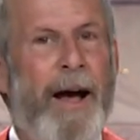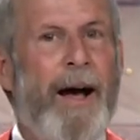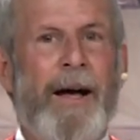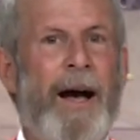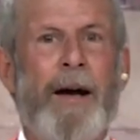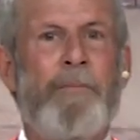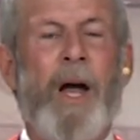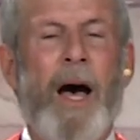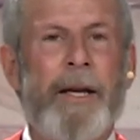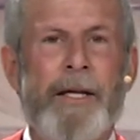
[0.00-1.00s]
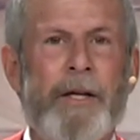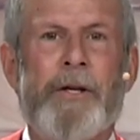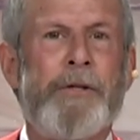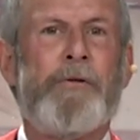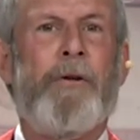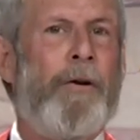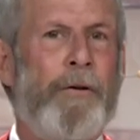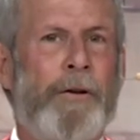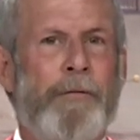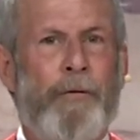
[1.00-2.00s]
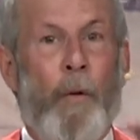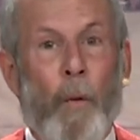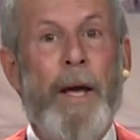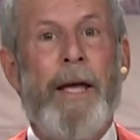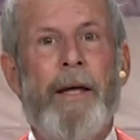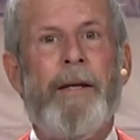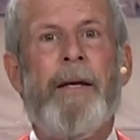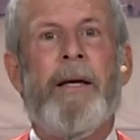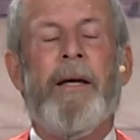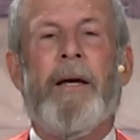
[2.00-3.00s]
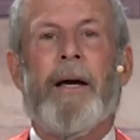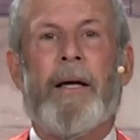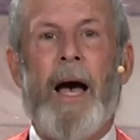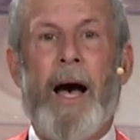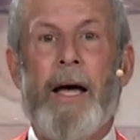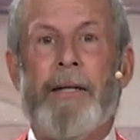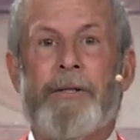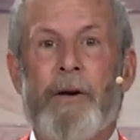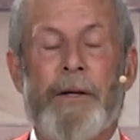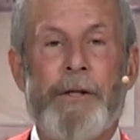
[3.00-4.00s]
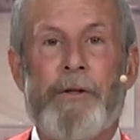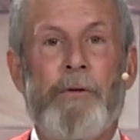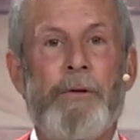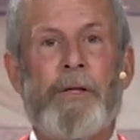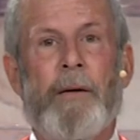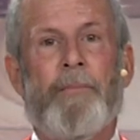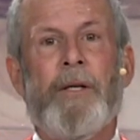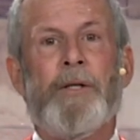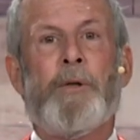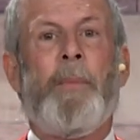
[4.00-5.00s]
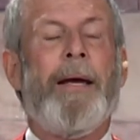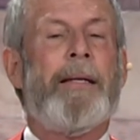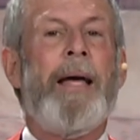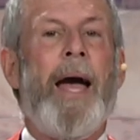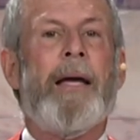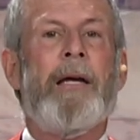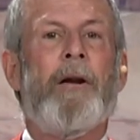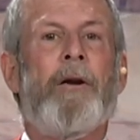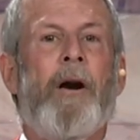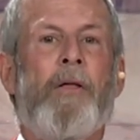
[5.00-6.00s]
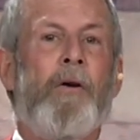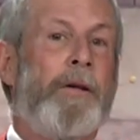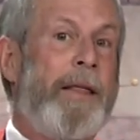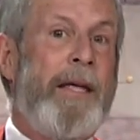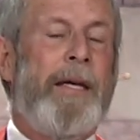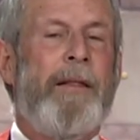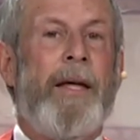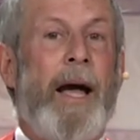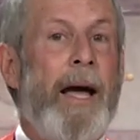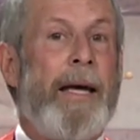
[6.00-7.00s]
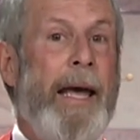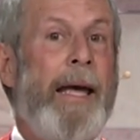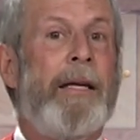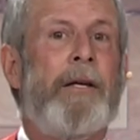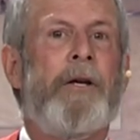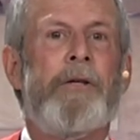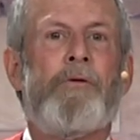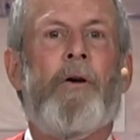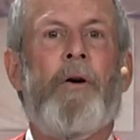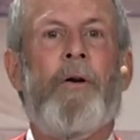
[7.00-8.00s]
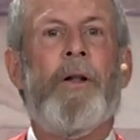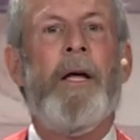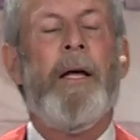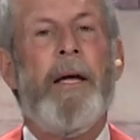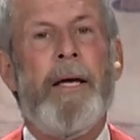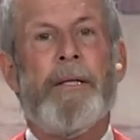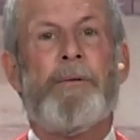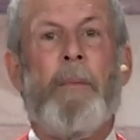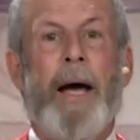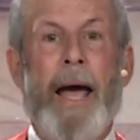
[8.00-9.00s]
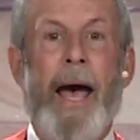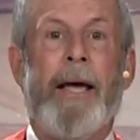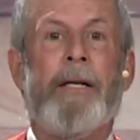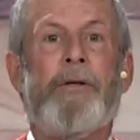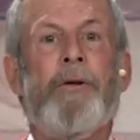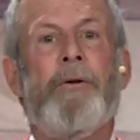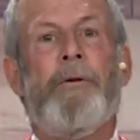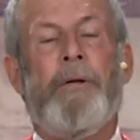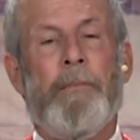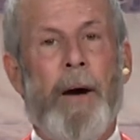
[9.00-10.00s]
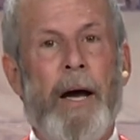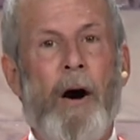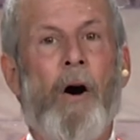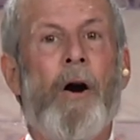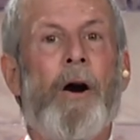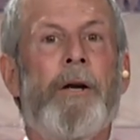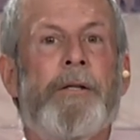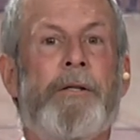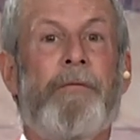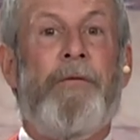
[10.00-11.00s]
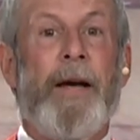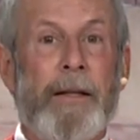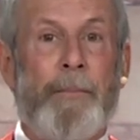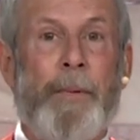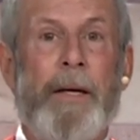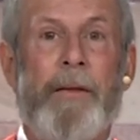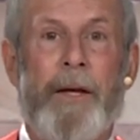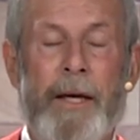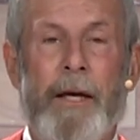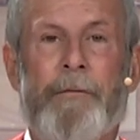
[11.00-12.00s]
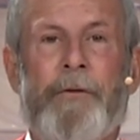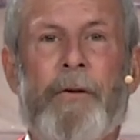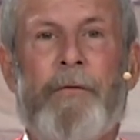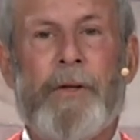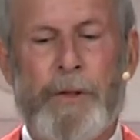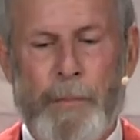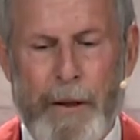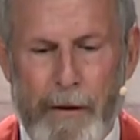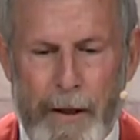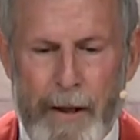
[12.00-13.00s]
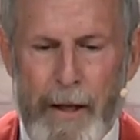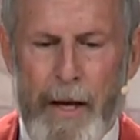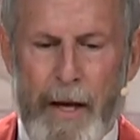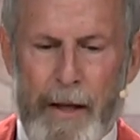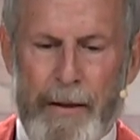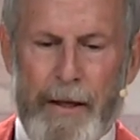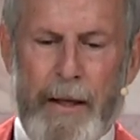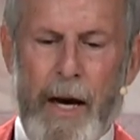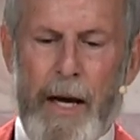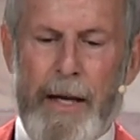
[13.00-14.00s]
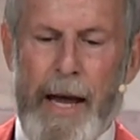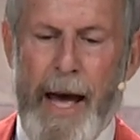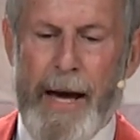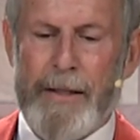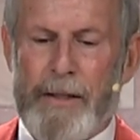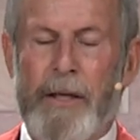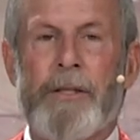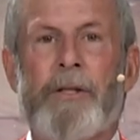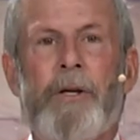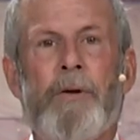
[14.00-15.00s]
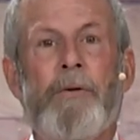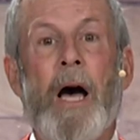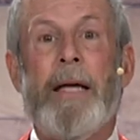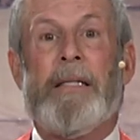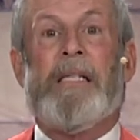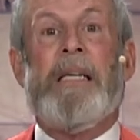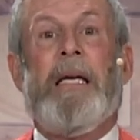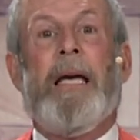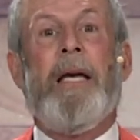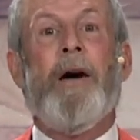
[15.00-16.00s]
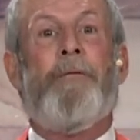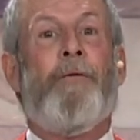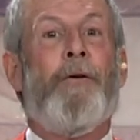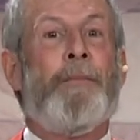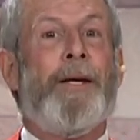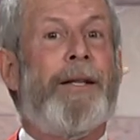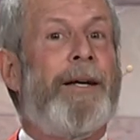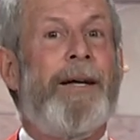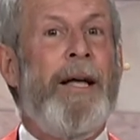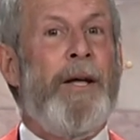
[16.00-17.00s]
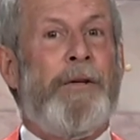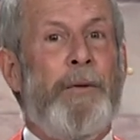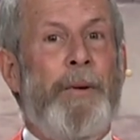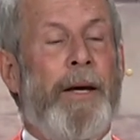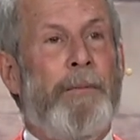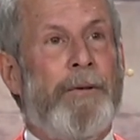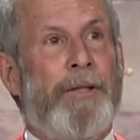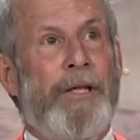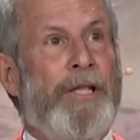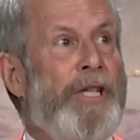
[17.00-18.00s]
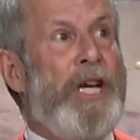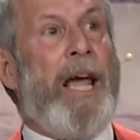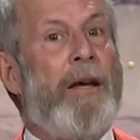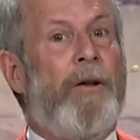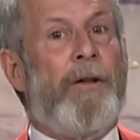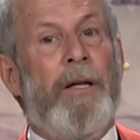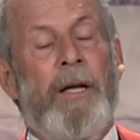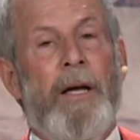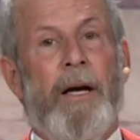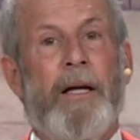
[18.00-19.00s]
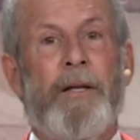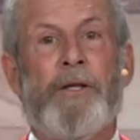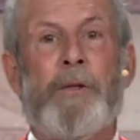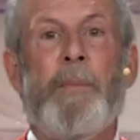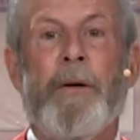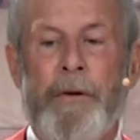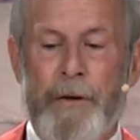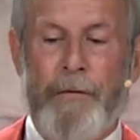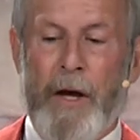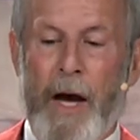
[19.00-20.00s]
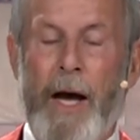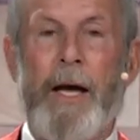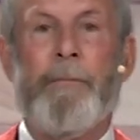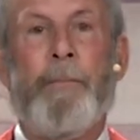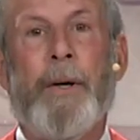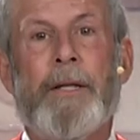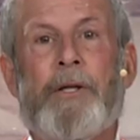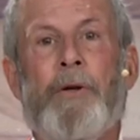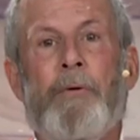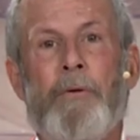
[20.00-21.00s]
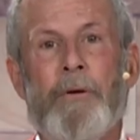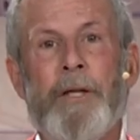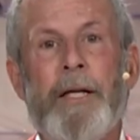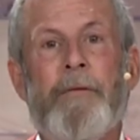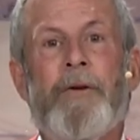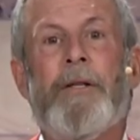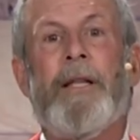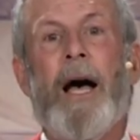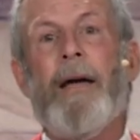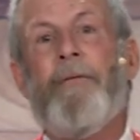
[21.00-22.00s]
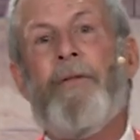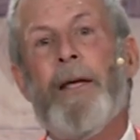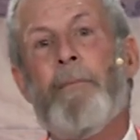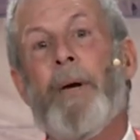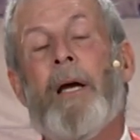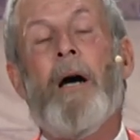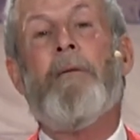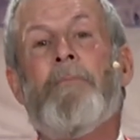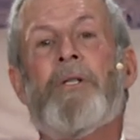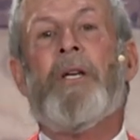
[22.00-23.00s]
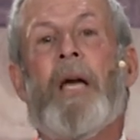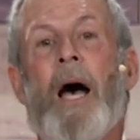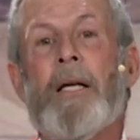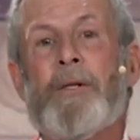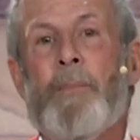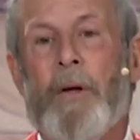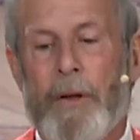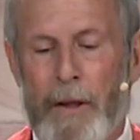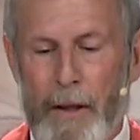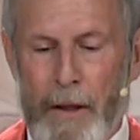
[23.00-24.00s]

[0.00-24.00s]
I'm not in control of when God is going to do something spectacular. The only thing that I can control is my attitude and my heart, developing the gifts of the Spirit that God asks us to, not seeking a formula to be able to channel the Spirit of God, but to live a life that becomes the gospel,